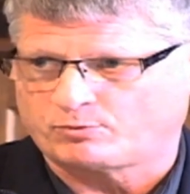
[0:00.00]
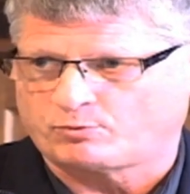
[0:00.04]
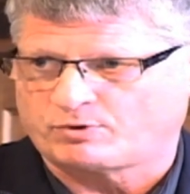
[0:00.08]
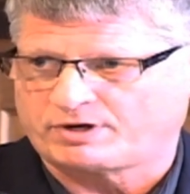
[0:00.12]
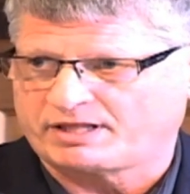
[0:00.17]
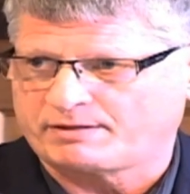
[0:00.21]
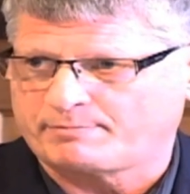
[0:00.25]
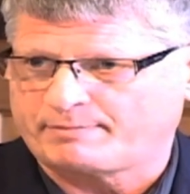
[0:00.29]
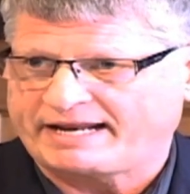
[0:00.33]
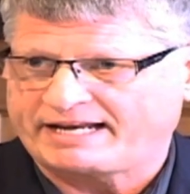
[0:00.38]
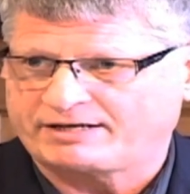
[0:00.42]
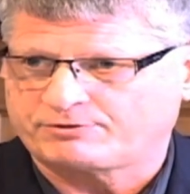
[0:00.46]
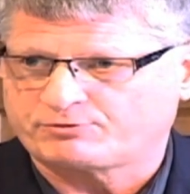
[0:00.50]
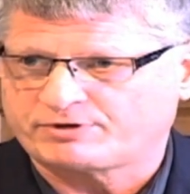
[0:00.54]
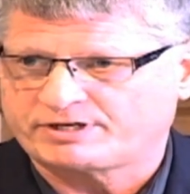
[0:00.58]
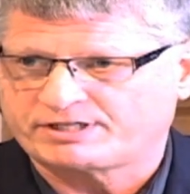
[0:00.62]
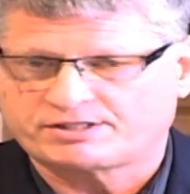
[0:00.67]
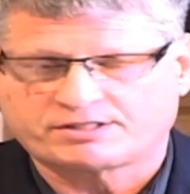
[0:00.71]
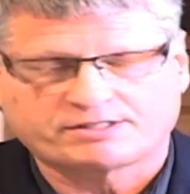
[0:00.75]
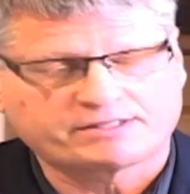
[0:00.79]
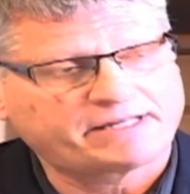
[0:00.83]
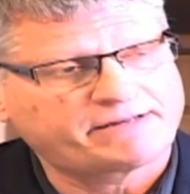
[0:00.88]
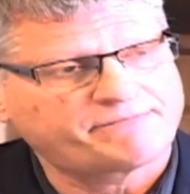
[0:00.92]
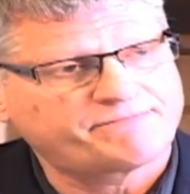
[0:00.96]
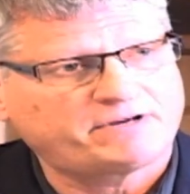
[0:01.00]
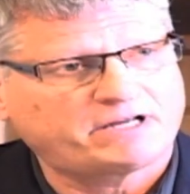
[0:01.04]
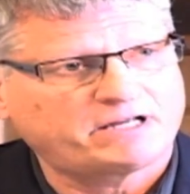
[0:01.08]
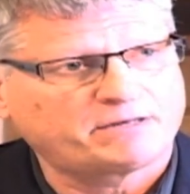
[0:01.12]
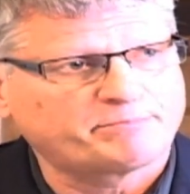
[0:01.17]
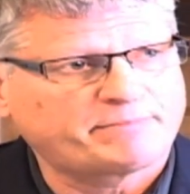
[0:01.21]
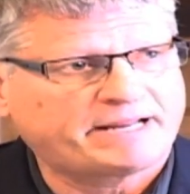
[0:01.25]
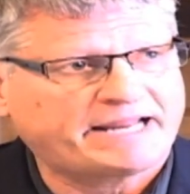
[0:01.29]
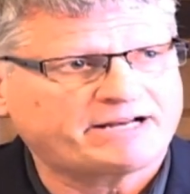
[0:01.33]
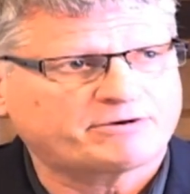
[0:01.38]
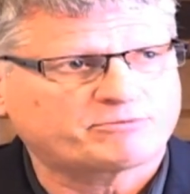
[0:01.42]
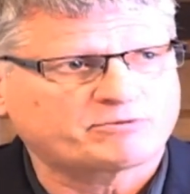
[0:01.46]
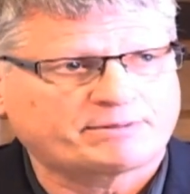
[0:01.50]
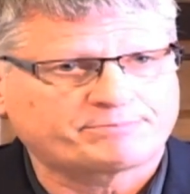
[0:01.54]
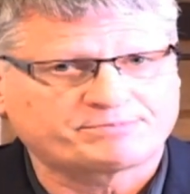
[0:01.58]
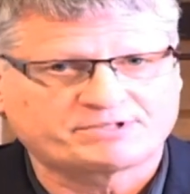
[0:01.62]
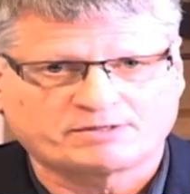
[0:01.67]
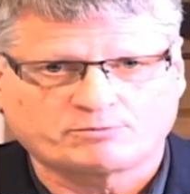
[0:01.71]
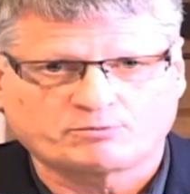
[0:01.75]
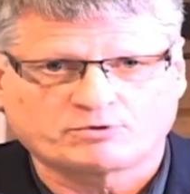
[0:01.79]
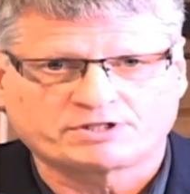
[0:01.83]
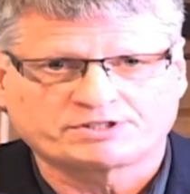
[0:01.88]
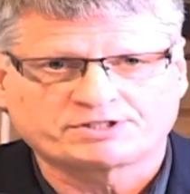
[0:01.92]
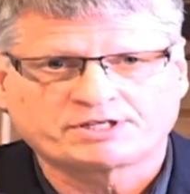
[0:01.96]
but one of the main reasons they filed
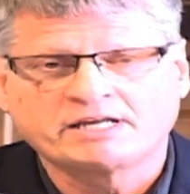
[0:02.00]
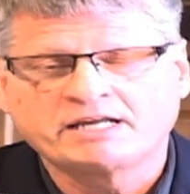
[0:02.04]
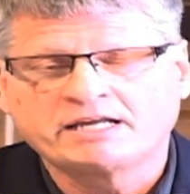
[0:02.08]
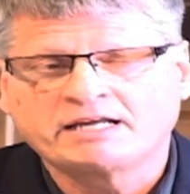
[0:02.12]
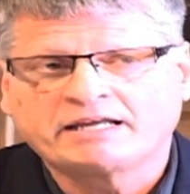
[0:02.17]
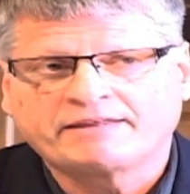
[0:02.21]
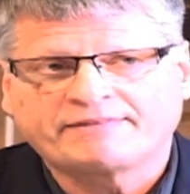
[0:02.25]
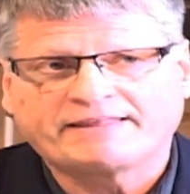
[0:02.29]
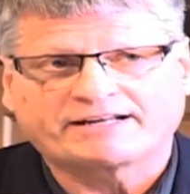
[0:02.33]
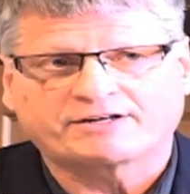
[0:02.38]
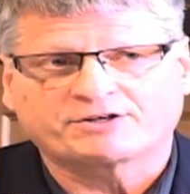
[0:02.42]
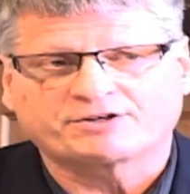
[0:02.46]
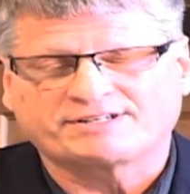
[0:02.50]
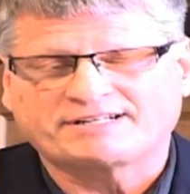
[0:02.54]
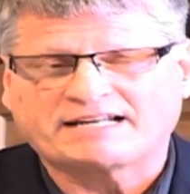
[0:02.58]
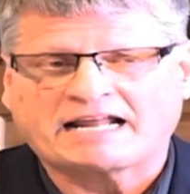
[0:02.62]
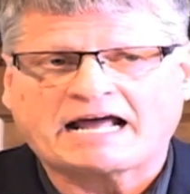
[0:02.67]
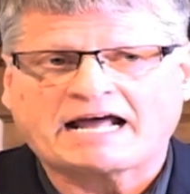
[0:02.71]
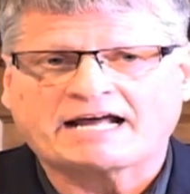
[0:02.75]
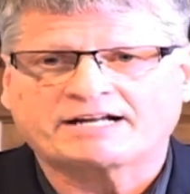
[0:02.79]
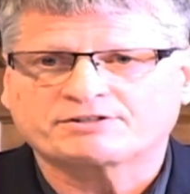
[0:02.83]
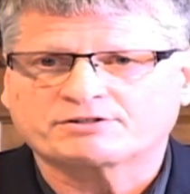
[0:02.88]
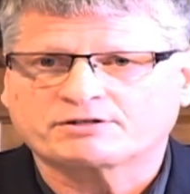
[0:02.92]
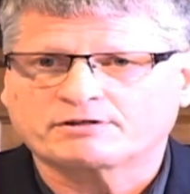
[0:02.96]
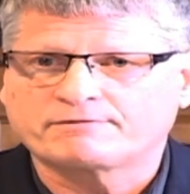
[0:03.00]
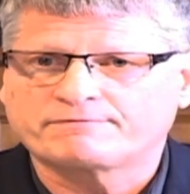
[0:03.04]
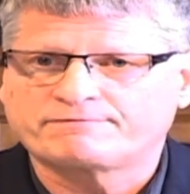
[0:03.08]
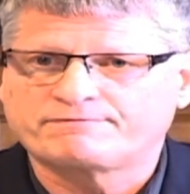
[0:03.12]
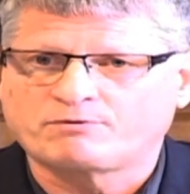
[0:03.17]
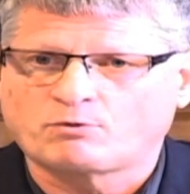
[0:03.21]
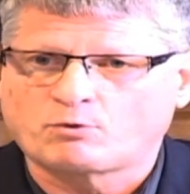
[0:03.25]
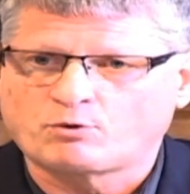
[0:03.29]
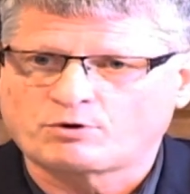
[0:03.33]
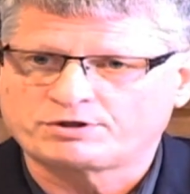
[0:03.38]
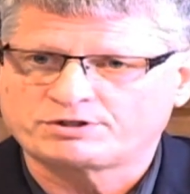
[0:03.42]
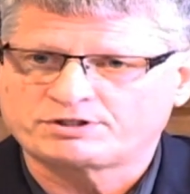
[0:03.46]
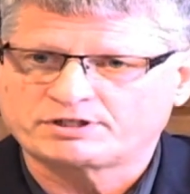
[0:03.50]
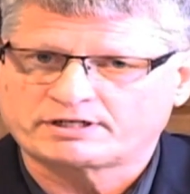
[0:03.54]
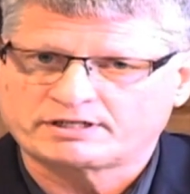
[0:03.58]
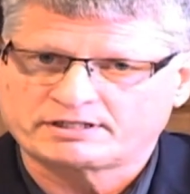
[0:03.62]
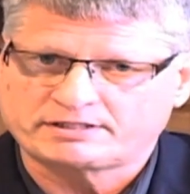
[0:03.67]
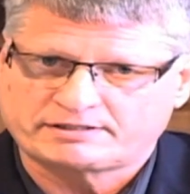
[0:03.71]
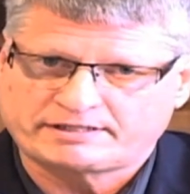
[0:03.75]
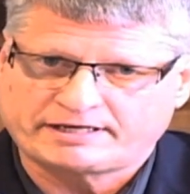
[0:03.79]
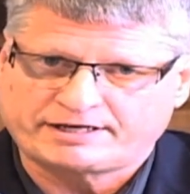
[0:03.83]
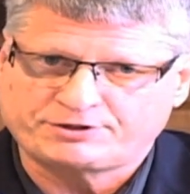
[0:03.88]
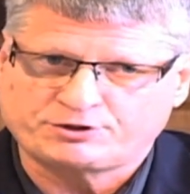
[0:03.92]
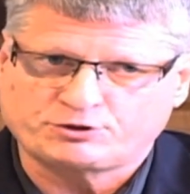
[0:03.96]
bankruptcy was they could not afford to
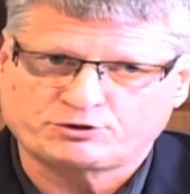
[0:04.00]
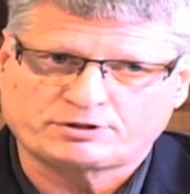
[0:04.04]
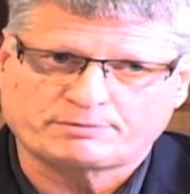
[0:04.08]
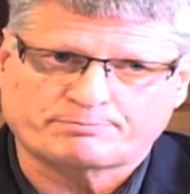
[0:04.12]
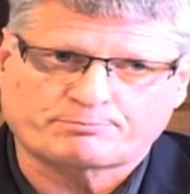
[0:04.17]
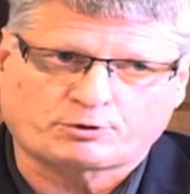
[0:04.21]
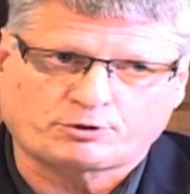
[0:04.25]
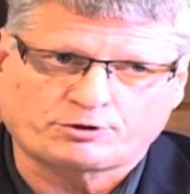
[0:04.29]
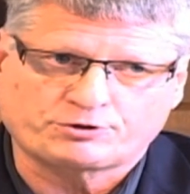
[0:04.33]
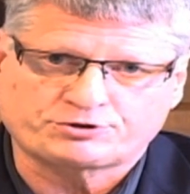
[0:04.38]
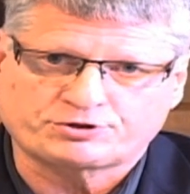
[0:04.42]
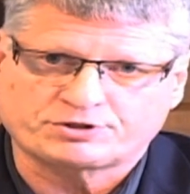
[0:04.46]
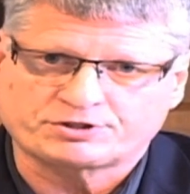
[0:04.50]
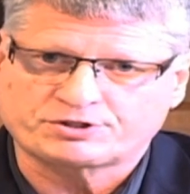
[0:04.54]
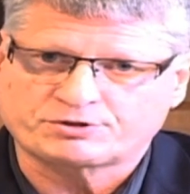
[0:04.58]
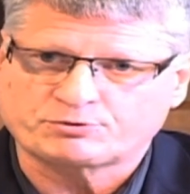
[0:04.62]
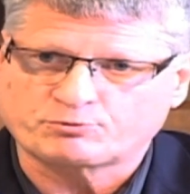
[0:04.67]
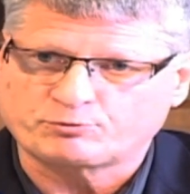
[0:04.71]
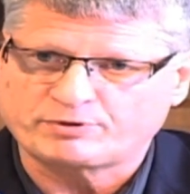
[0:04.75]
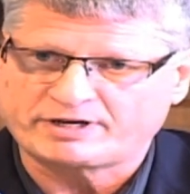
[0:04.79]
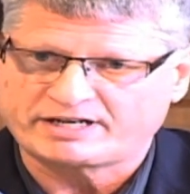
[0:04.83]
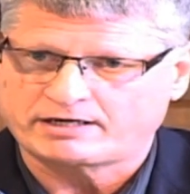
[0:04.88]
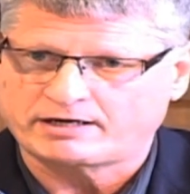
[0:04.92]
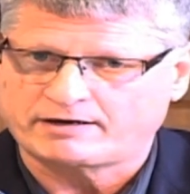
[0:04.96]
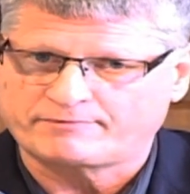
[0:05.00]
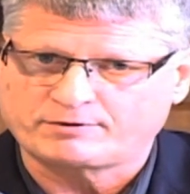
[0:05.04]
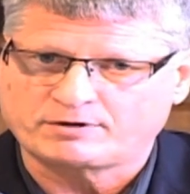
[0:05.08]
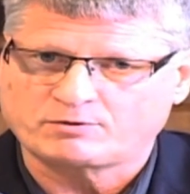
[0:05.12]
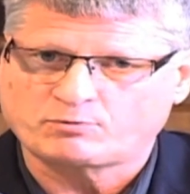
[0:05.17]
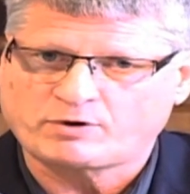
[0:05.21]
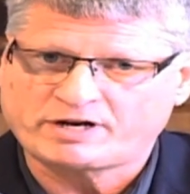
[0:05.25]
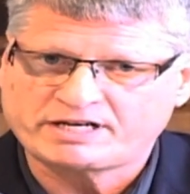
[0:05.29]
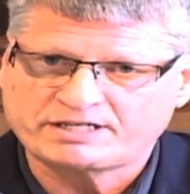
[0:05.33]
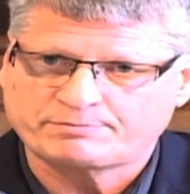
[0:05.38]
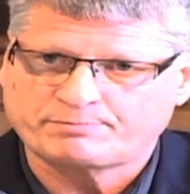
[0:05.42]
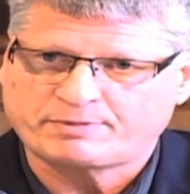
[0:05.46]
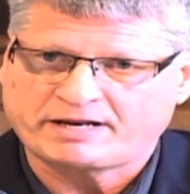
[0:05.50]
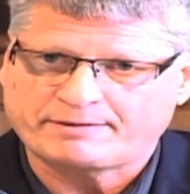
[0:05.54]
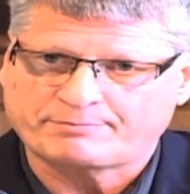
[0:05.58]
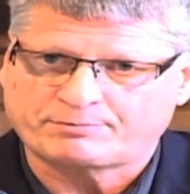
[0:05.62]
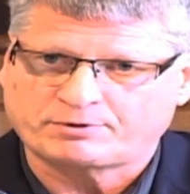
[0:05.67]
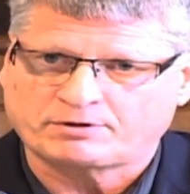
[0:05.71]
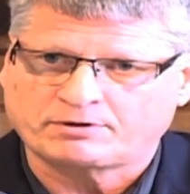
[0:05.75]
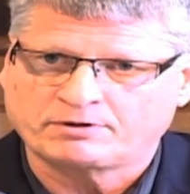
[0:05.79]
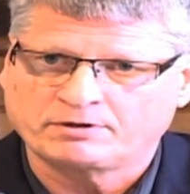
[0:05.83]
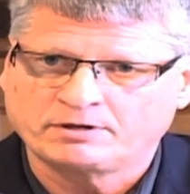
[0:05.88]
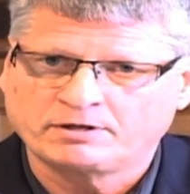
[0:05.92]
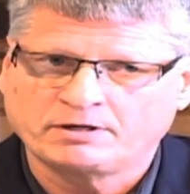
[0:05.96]
continue to purchase recovered waste
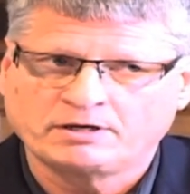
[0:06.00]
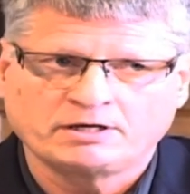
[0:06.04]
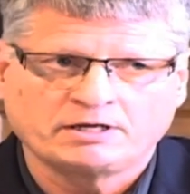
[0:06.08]
paper.